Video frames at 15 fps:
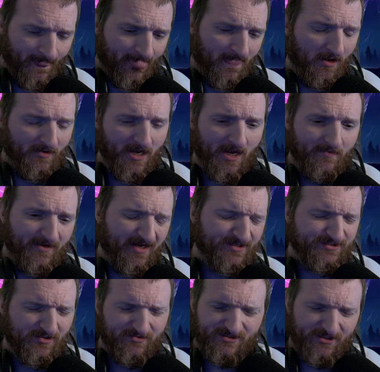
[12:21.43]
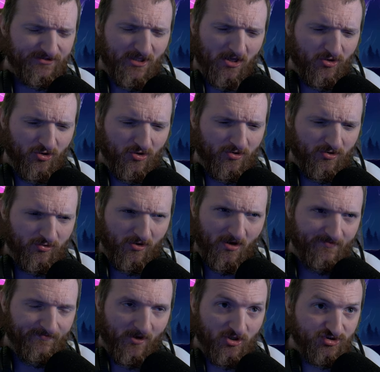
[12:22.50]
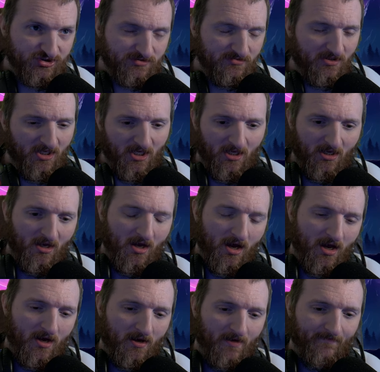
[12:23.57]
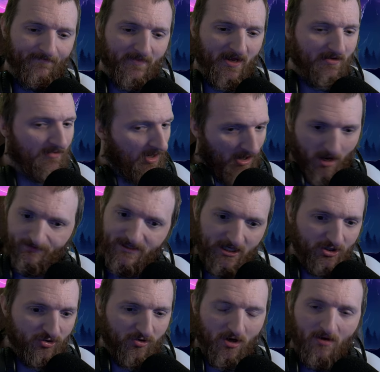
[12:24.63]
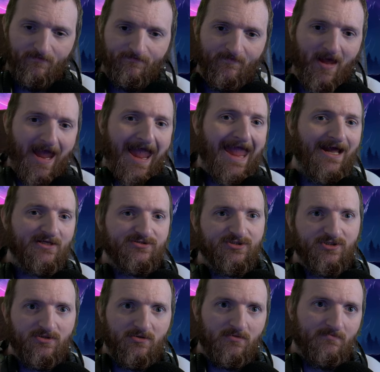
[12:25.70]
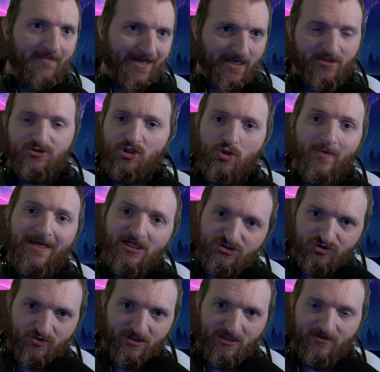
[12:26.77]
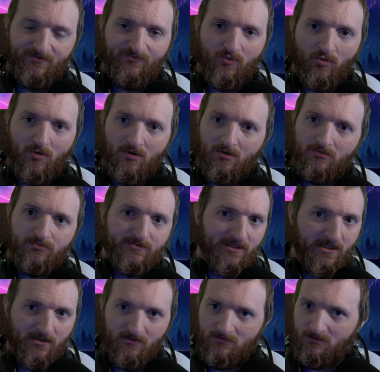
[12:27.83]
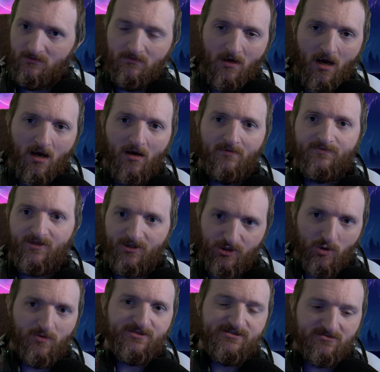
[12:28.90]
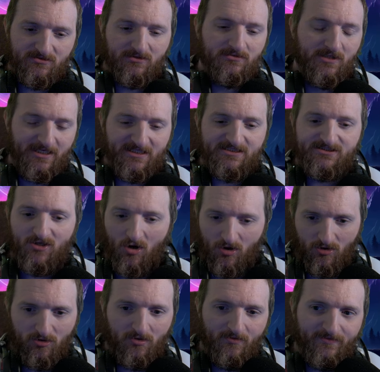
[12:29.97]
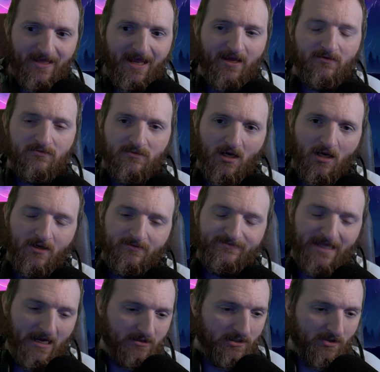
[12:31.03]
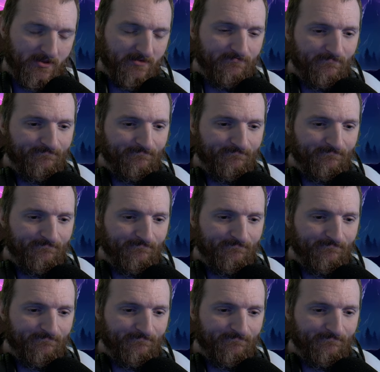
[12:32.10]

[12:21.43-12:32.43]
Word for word: okay, because there was another Grub version. Um, updated Grub. I had to make a new entry for the uh, the newest Linux kernel that uh, downloaded.